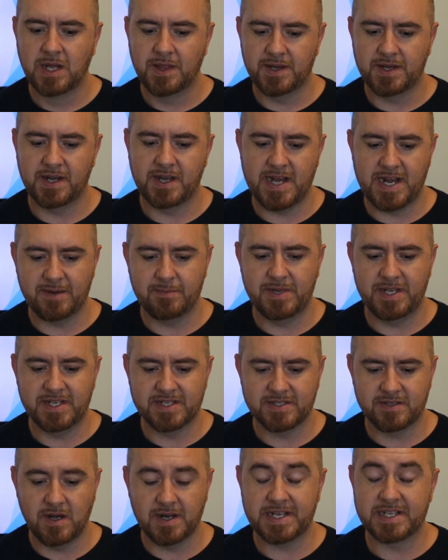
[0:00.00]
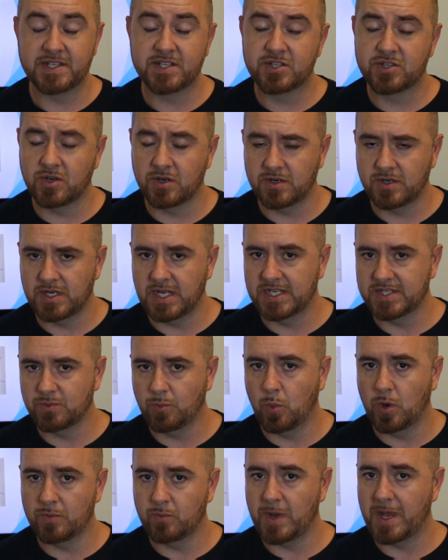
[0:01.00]
that anatomy is not as certain as
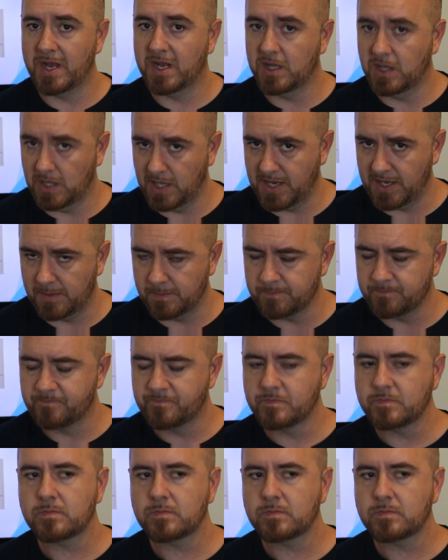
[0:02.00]
one might claim,